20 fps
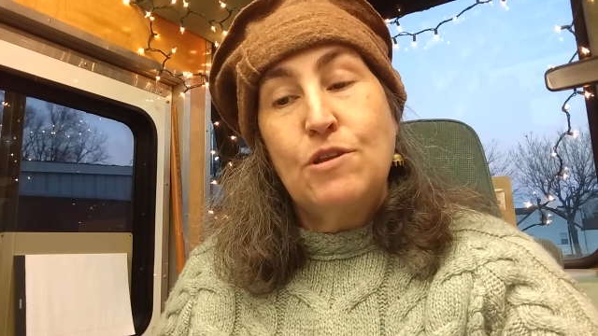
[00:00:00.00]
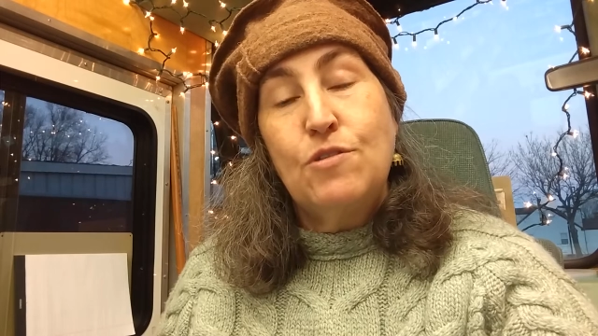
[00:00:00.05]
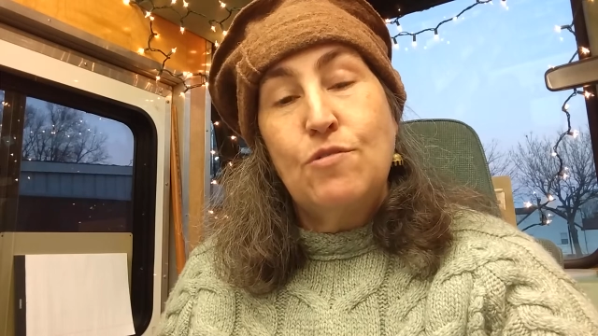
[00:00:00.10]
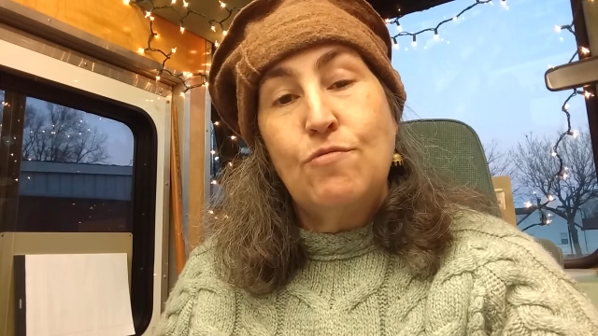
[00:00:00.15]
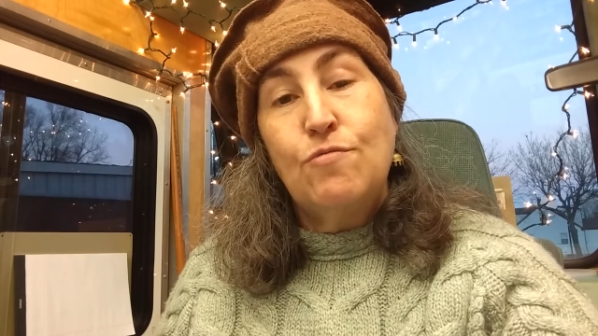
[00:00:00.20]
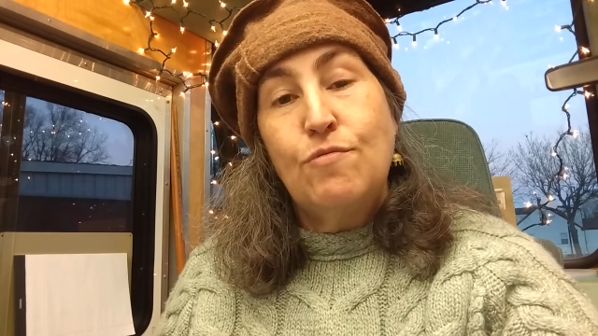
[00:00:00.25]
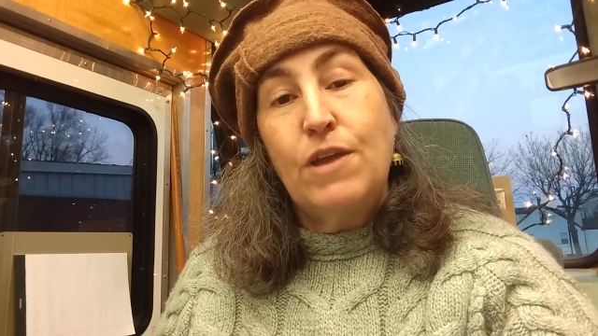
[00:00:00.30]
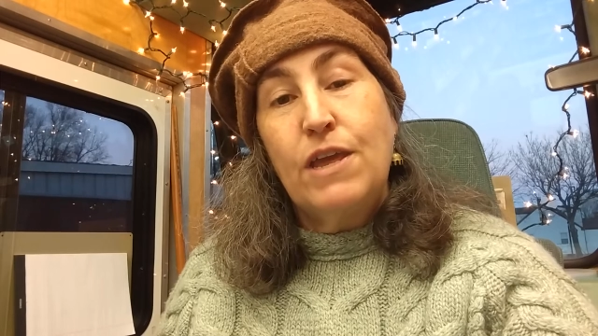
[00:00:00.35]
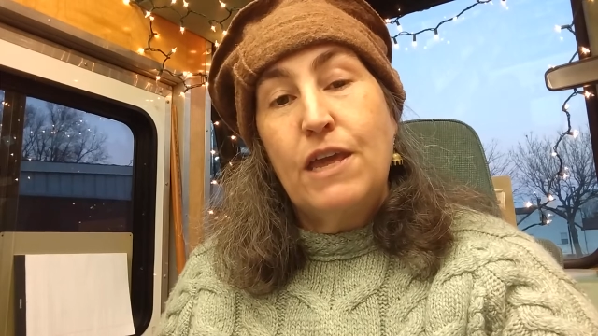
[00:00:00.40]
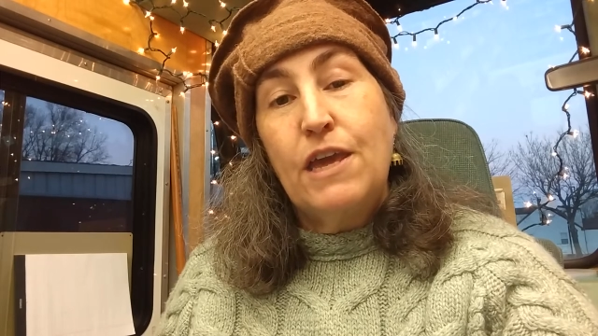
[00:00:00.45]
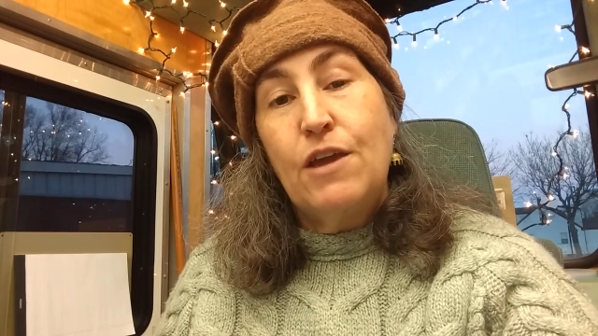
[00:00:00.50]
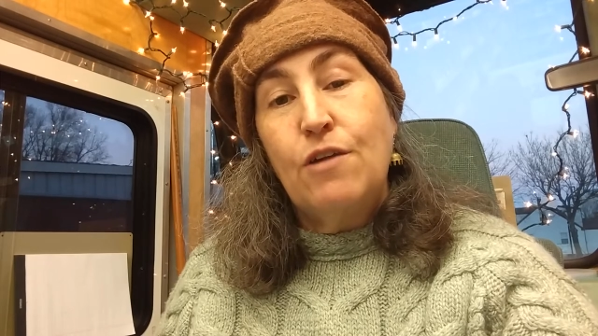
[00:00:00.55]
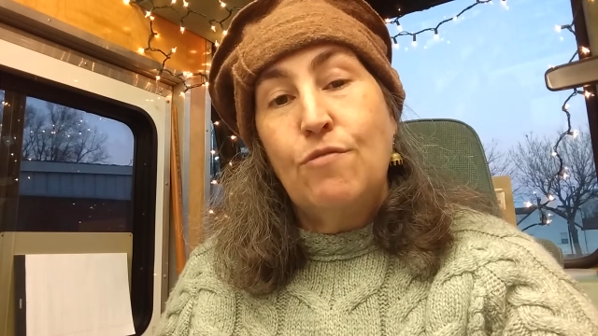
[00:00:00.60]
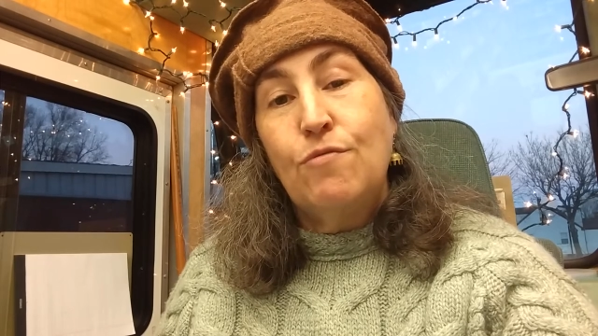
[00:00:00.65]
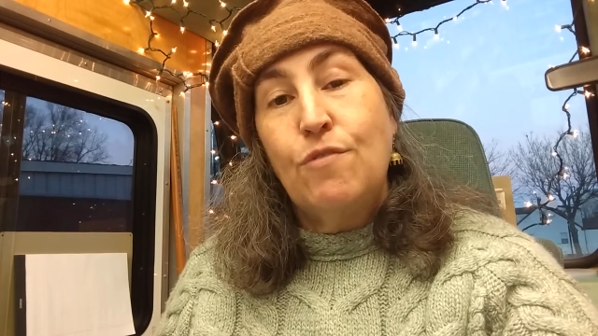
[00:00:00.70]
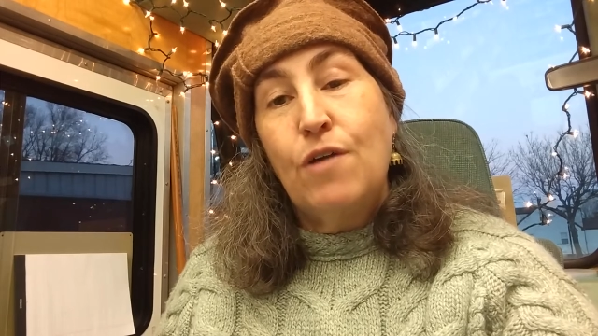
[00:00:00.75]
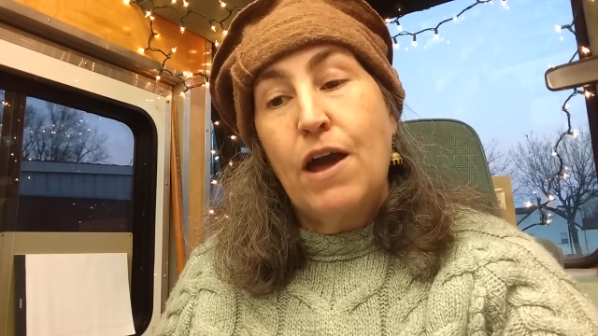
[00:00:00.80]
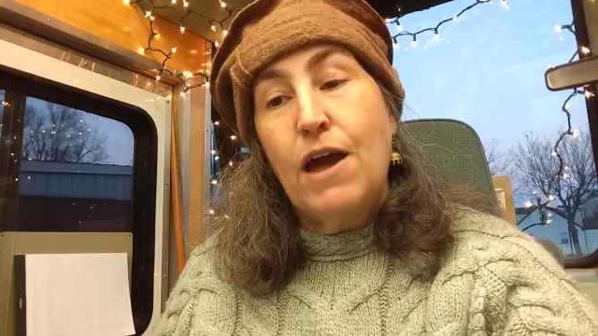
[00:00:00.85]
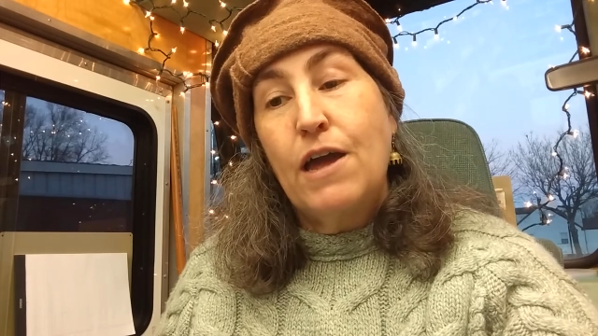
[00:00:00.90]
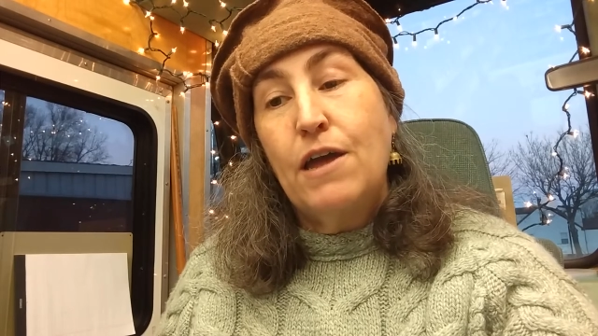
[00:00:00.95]
to the
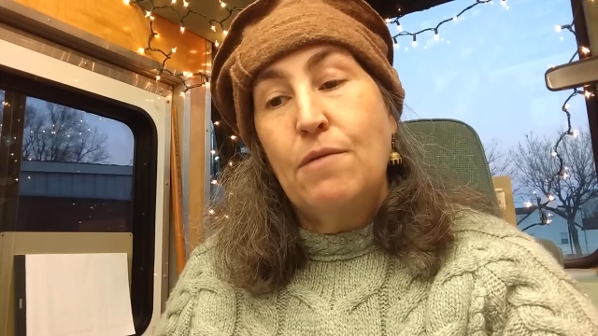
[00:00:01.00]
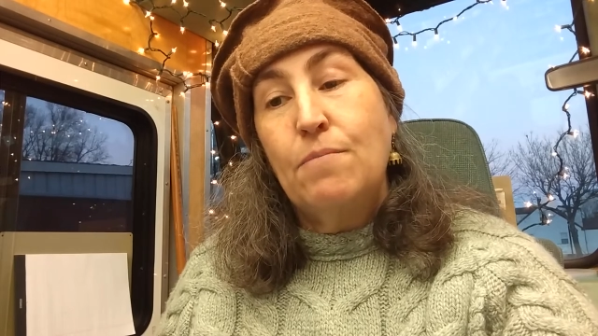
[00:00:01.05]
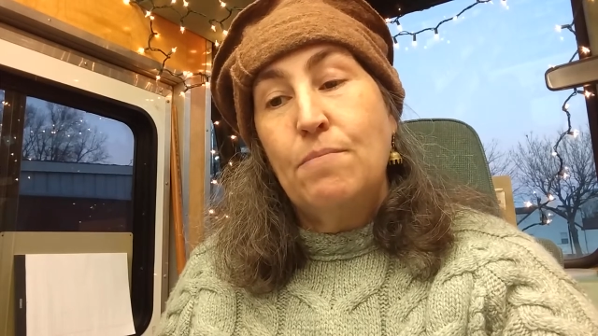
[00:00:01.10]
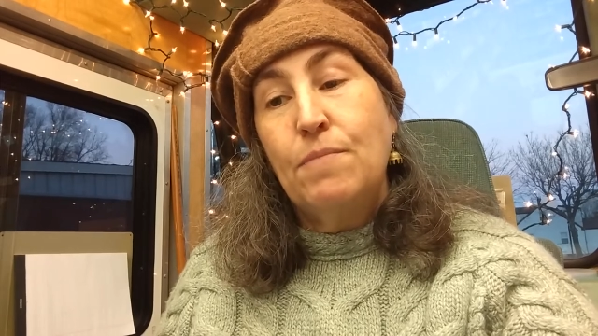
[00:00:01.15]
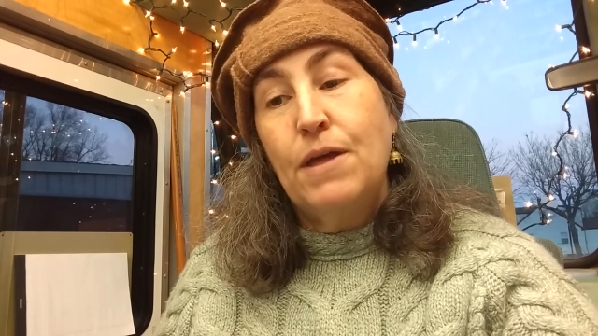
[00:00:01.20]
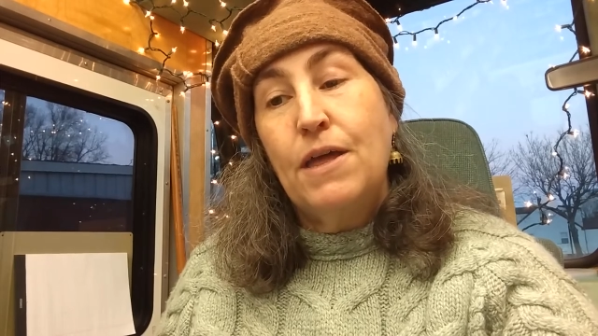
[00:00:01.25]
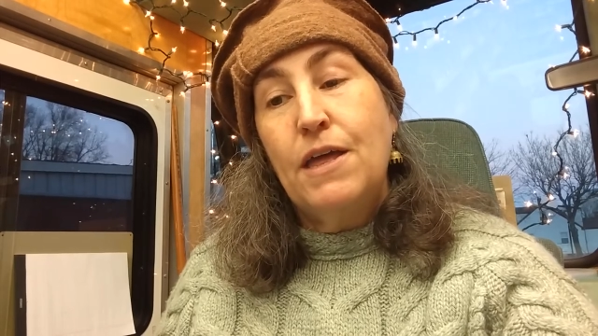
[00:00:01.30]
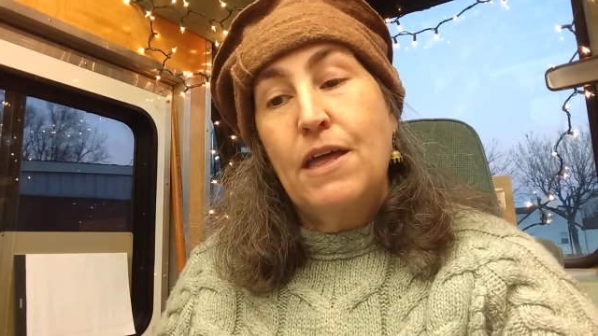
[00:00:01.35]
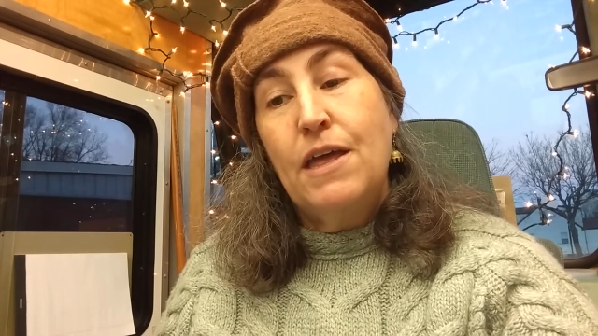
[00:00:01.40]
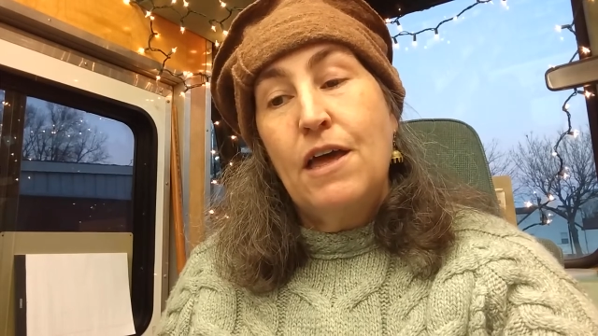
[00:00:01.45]
ringing rhyme